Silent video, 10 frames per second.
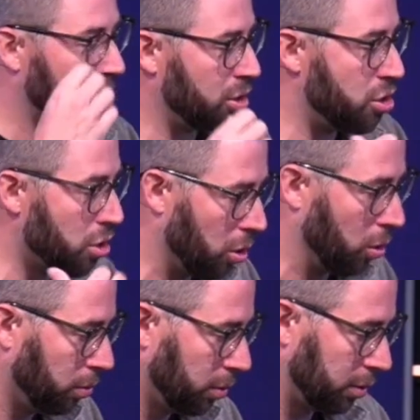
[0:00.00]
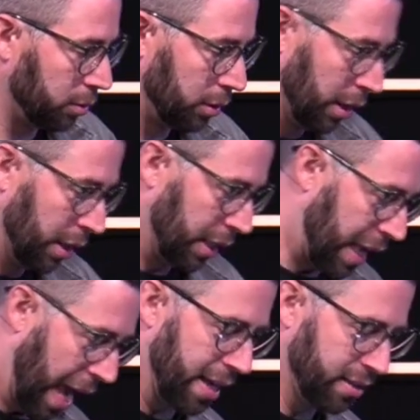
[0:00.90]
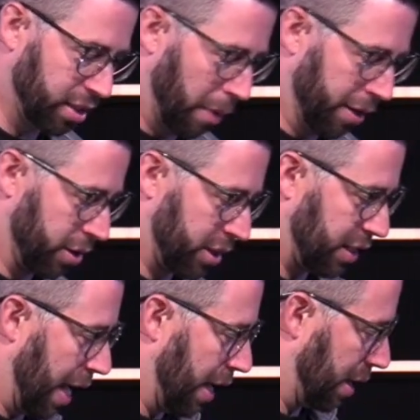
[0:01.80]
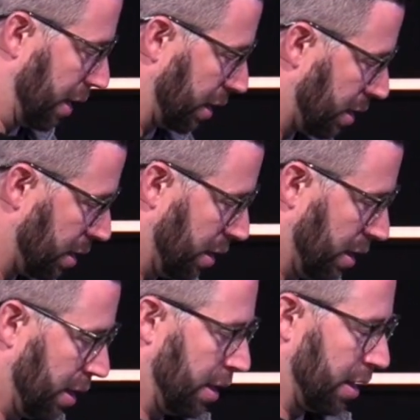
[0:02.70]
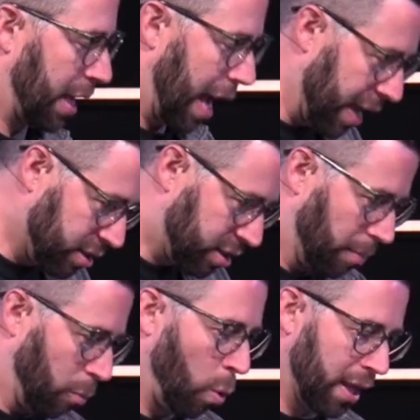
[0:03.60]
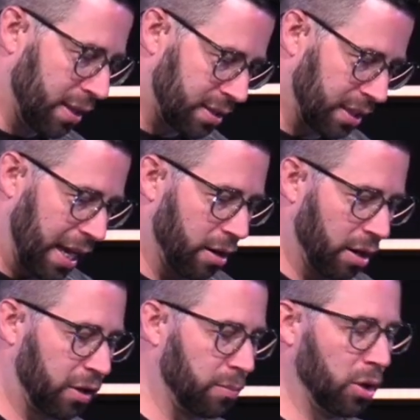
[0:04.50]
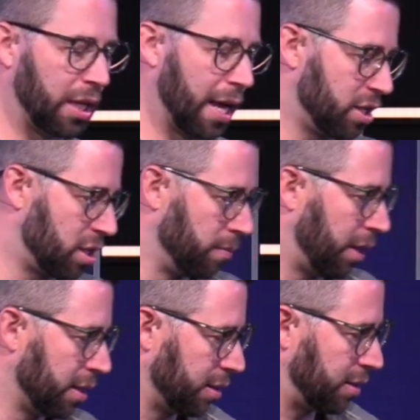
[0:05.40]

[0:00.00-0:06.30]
you gain some understanding, gain some wins in the area of communication, because it's